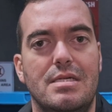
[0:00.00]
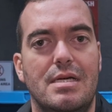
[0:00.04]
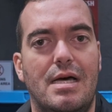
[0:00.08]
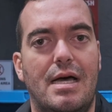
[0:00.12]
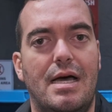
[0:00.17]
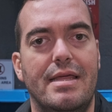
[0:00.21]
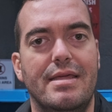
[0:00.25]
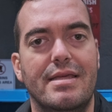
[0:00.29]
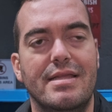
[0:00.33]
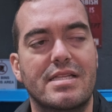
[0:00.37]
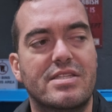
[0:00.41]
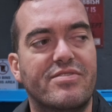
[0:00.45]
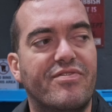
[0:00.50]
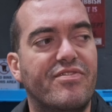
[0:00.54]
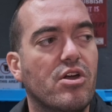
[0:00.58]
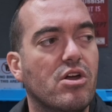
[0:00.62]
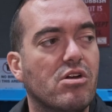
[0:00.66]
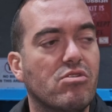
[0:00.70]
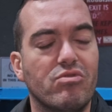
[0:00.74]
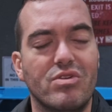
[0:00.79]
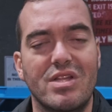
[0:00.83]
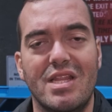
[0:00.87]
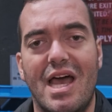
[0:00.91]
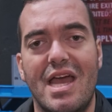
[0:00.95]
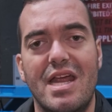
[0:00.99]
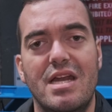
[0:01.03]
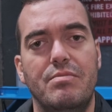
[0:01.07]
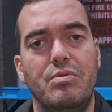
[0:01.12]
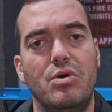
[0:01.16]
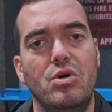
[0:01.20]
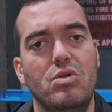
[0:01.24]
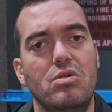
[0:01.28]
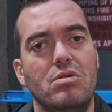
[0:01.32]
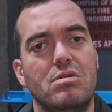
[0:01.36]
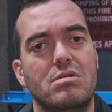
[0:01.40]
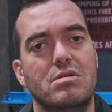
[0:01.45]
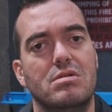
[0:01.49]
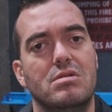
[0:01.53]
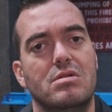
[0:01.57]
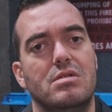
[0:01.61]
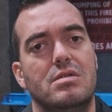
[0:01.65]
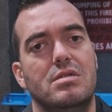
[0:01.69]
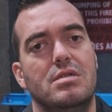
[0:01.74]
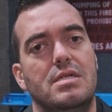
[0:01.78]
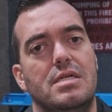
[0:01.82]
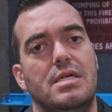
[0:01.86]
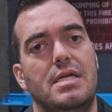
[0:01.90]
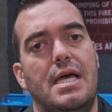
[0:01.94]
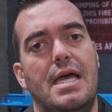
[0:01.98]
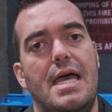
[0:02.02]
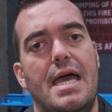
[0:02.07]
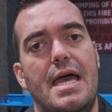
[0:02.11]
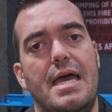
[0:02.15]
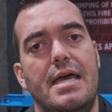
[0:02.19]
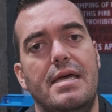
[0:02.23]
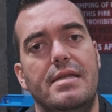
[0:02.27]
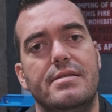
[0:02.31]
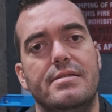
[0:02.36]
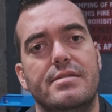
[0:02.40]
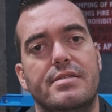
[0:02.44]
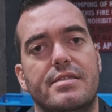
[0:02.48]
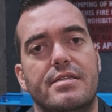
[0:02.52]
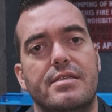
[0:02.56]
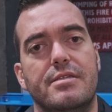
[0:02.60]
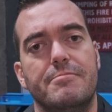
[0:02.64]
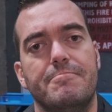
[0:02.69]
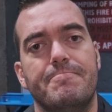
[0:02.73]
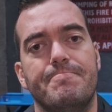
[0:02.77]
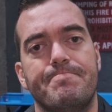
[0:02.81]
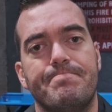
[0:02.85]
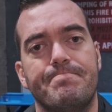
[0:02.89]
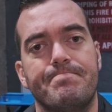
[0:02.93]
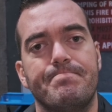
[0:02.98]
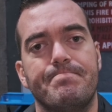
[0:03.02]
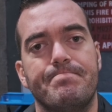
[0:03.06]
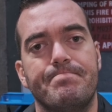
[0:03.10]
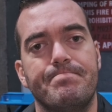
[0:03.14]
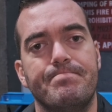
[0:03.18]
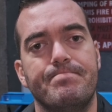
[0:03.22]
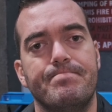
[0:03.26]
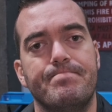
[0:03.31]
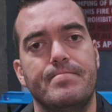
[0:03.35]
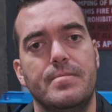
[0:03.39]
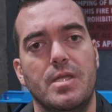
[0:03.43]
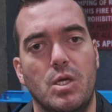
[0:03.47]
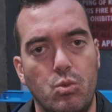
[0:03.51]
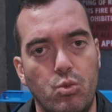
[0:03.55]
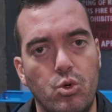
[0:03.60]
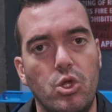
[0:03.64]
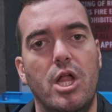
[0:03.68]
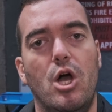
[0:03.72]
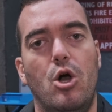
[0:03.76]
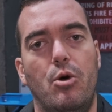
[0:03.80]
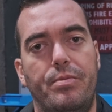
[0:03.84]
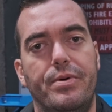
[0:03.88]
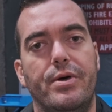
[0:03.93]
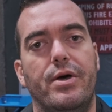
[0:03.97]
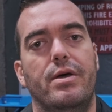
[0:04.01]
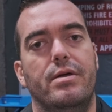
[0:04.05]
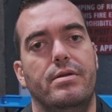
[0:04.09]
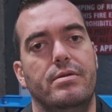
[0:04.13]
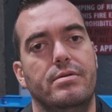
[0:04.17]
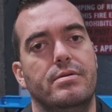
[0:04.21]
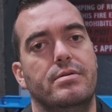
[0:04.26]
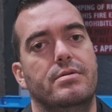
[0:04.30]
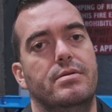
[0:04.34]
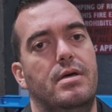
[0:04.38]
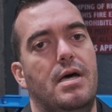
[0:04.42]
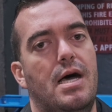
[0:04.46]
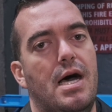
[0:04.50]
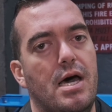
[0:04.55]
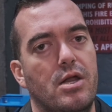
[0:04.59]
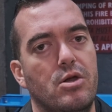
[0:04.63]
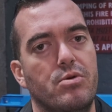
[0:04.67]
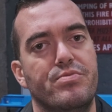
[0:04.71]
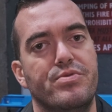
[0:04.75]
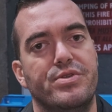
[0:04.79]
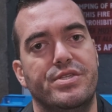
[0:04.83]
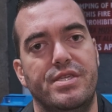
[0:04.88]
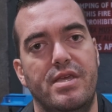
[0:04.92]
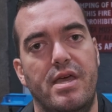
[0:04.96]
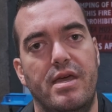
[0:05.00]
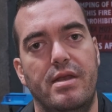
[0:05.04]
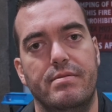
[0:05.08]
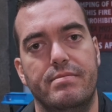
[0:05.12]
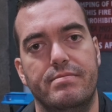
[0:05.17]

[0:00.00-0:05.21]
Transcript: I think that's very relatable, and we'll help her 100%.